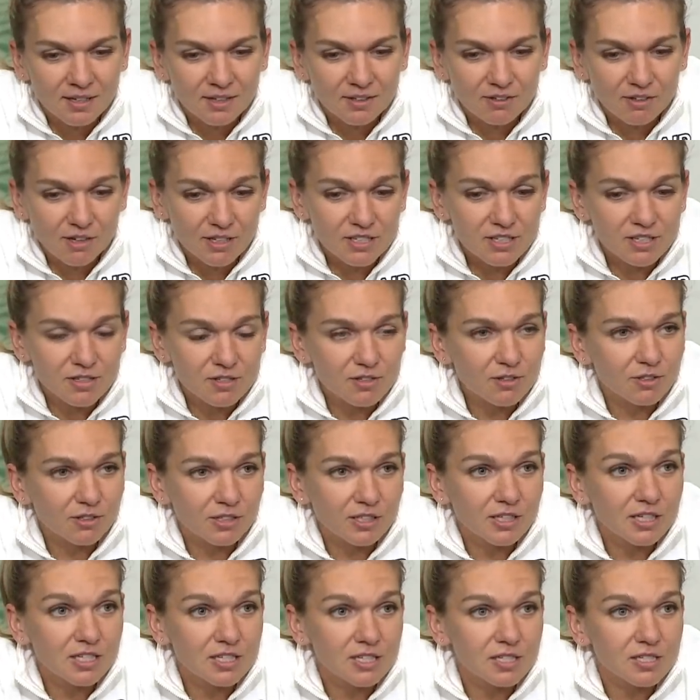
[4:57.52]
grass is not
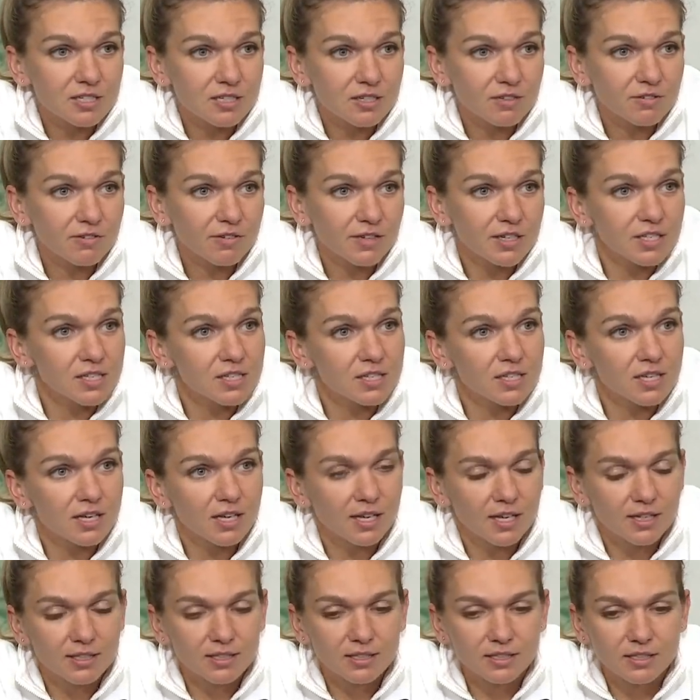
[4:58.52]
an easy surface,
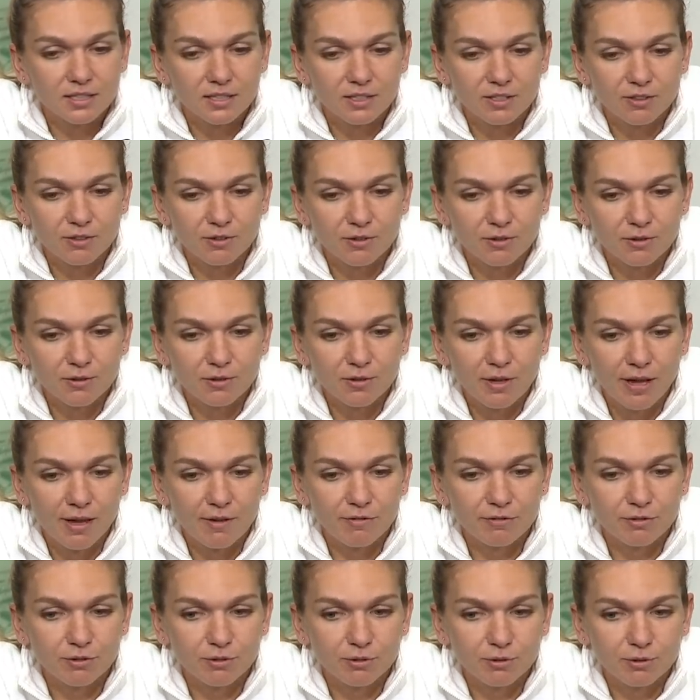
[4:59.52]
and you
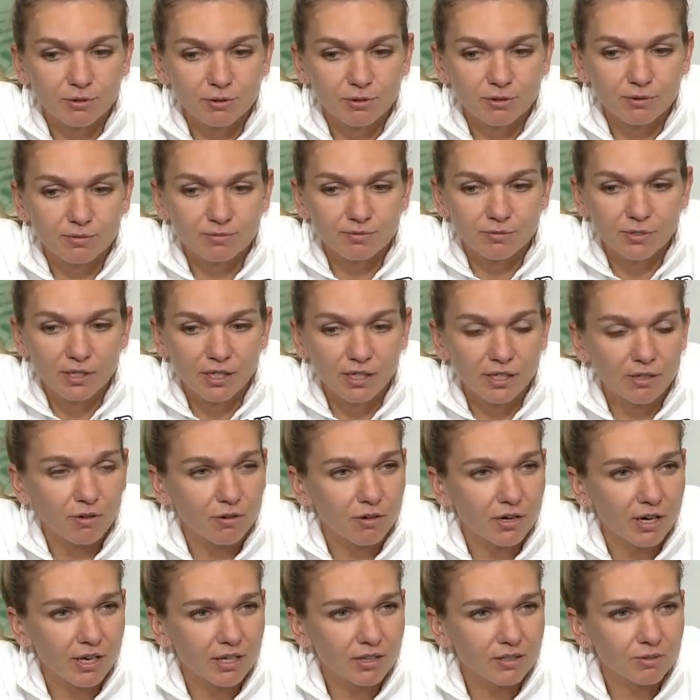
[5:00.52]
have to really
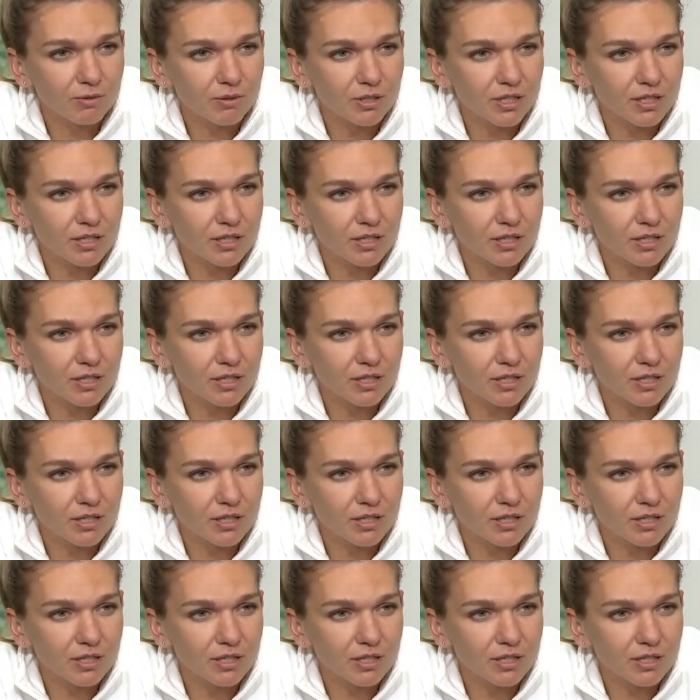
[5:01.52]
connect with